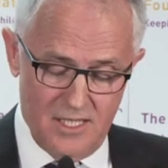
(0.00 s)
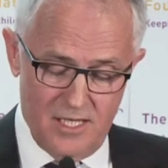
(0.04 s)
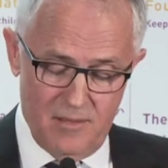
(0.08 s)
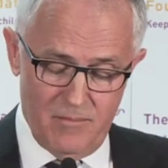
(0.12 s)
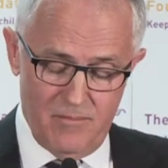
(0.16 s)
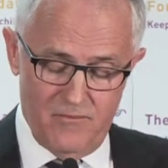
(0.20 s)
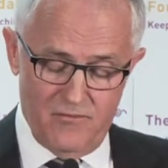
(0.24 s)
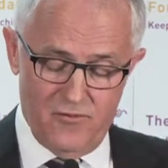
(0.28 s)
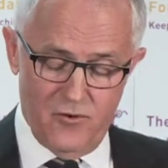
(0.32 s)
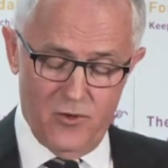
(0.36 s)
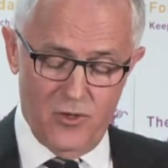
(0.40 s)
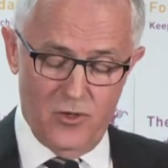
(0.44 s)

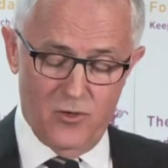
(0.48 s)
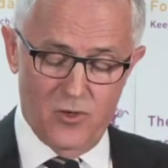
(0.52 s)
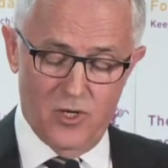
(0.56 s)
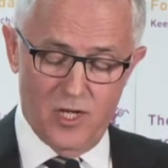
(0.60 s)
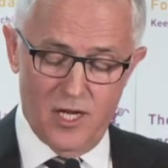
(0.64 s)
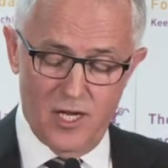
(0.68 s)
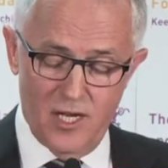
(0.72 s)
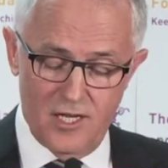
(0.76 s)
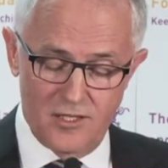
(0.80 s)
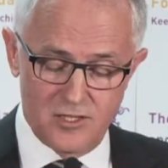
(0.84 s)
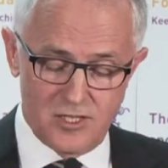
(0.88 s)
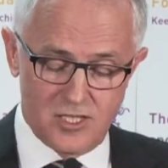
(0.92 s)
for your
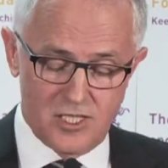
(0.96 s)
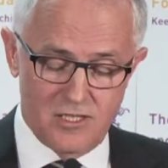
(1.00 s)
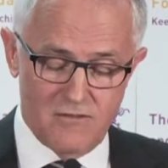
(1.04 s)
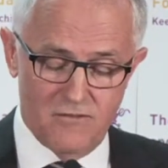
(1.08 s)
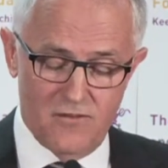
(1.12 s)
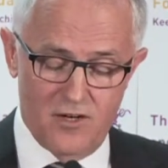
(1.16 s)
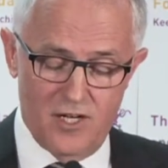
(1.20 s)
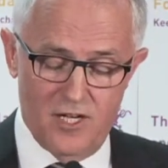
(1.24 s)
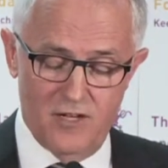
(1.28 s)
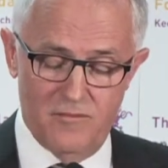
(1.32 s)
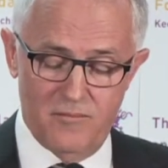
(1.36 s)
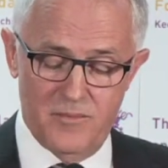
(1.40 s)
close
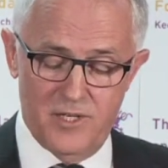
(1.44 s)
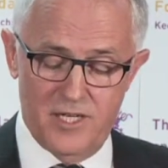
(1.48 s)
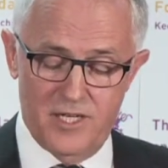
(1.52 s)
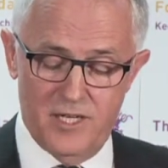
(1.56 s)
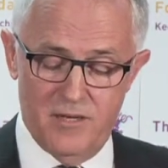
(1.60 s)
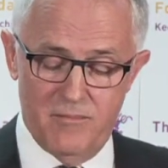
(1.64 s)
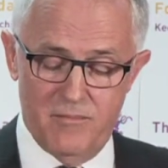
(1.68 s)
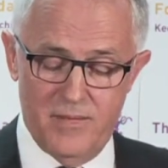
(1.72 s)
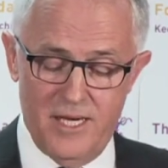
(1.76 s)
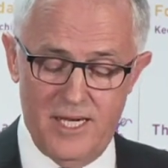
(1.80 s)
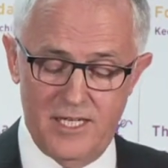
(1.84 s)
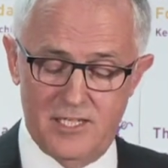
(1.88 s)
involvement in
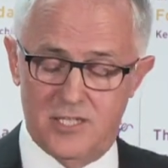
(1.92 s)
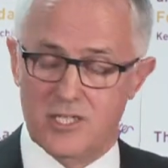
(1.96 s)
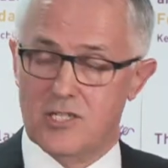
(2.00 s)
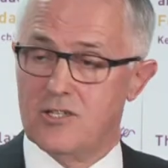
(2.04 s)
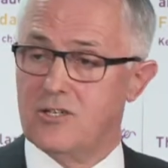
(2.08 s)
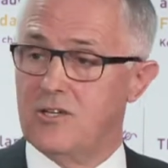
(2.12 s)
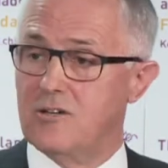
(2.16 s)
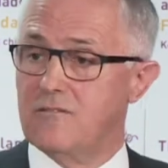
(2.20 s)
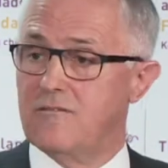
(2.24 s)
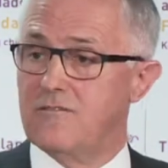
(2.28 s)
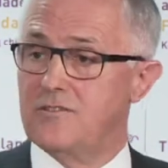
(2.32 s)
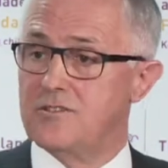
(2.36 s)
a major
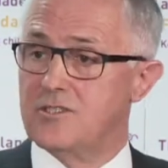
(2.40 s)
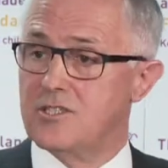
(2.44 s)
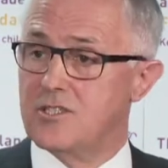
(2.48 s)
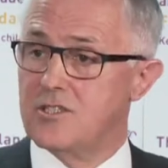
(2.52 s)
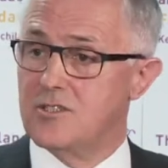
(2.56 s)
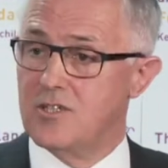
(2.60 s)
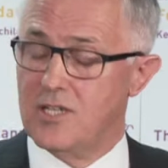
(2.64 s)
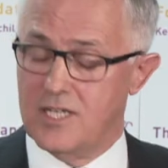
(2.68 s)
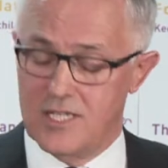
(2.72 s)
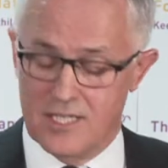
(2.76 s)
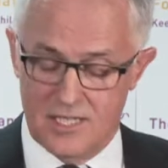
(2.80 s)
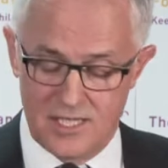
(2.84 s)
conference
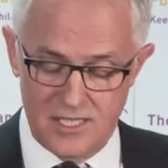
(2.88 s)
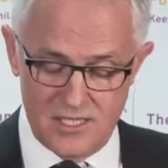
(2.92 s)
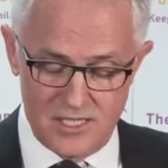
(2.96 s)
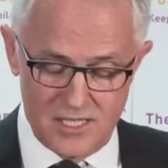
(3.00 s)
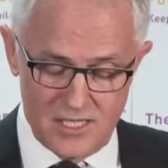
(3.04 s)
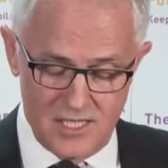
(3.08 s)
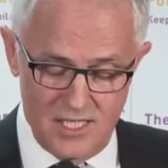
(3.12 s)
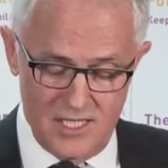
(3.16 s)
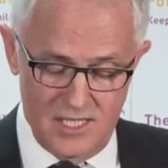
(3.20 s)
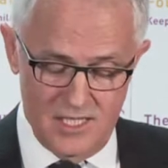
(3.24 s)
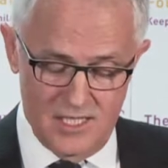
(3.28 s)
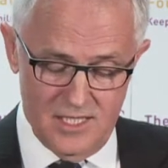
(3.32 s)
earlier this
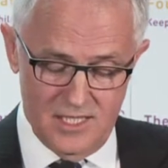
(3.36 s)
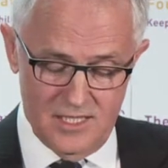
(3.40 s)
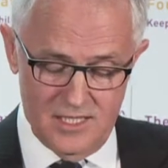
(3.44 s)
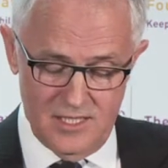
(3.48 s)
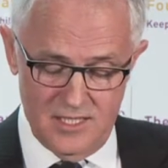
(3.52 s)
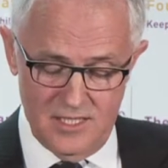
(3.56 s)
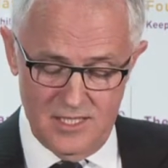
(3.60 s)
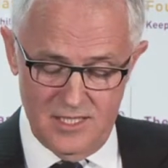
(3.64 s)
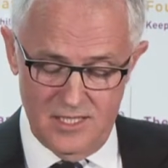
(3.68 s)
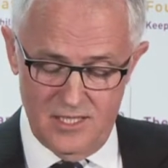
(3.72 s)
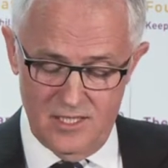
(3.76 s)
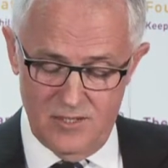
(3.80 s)
year,
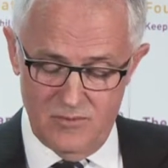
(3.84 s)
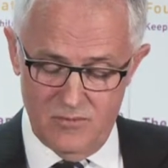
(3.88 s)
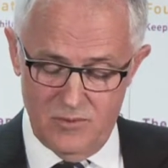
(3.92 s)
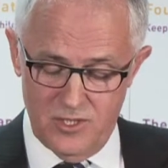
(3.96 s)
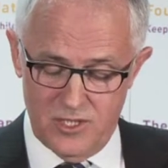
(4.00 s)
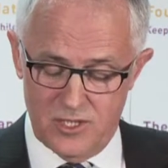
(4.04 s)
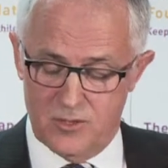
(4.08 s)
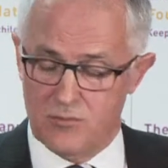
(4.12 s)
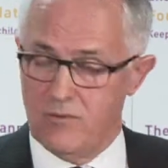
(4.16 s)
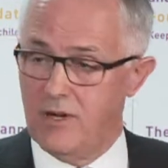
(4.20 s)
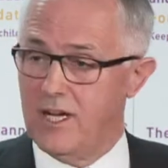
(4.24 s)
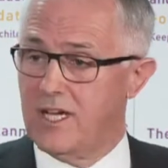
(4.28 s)

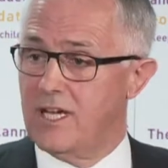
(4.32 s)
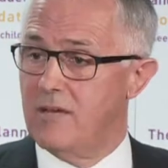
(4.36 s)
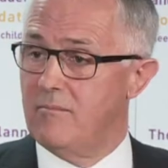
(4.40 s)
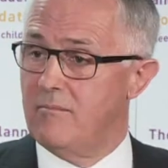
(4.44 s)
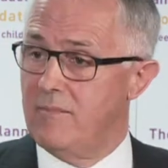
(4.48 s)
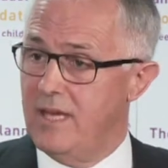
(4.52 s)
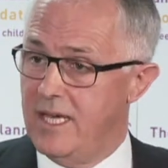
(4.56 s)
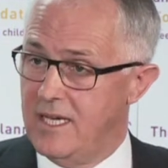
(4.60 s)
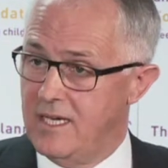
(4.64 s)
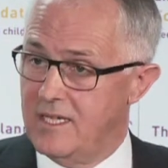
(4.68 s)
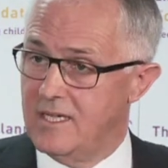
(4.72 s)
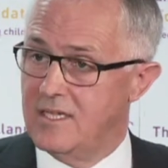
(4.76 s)
which
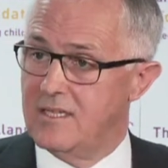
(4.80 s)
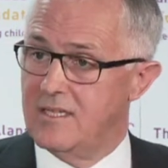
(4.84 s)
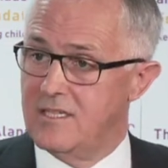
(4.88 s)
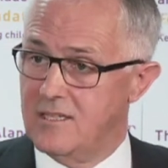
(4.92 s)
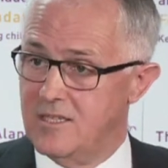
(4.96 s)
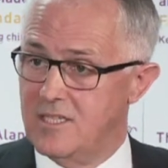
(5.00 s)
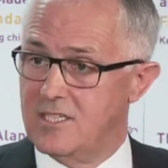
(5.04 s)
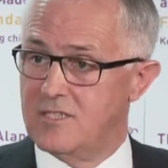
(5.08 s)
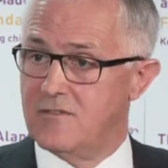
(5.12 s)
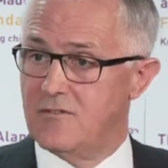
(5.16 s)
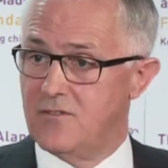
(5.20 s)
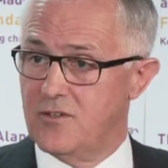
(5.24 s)
recommended that
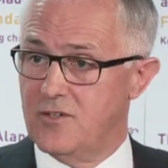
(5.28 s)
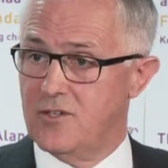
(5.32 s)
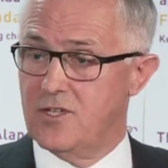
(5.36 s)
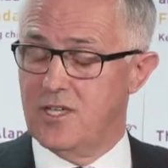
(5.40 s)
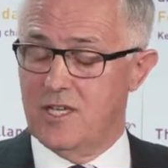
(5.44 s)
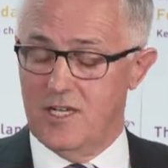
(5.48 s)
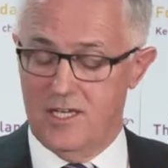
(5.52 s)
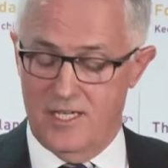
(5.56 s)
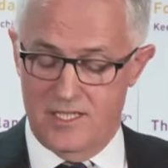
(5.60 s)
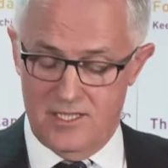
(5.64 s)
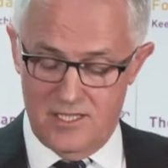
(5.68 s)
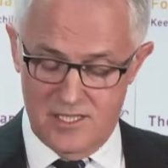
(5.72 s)
this further
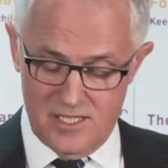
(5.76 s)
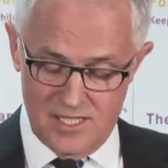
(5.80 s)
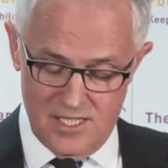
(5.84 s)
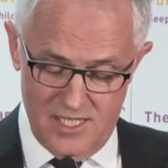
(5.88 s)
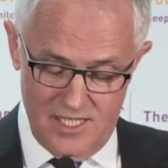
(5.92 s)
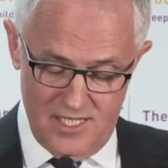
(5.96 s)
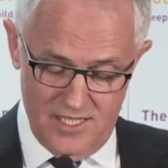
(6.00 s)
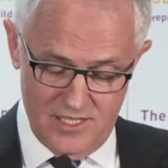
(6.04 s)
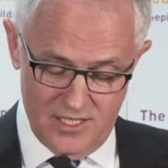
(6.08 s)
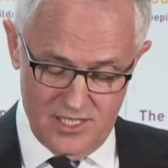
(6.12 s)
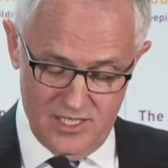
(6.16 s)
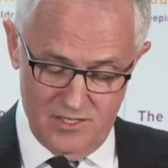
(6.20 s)

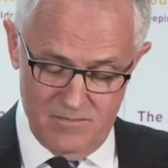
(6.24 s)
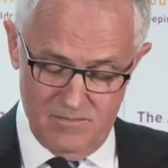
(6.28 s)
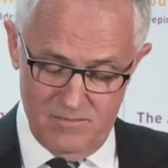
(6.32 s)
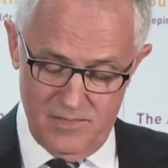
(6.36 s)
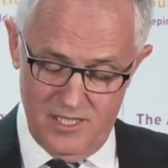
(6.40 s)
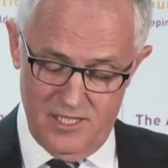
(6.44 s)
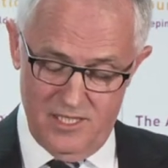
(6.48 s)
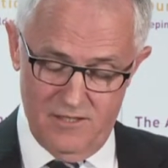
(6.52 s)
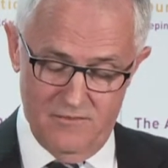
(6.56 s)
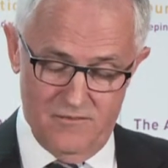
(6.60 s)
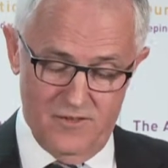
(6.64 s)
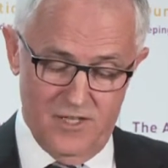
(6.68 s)
legislation
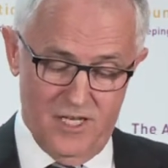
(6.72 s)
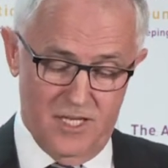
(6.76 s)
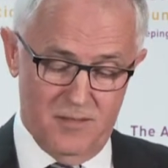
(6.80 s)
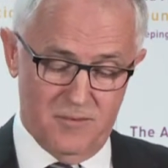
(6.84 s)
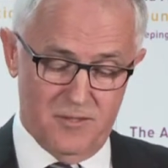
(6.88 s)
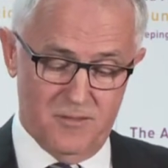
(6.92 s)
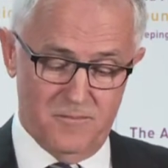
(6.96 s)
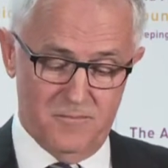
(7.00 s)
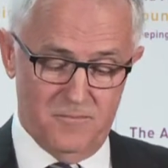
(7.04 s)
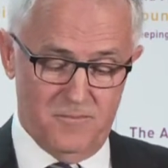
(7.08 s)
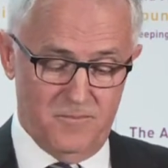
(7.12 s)
be developed.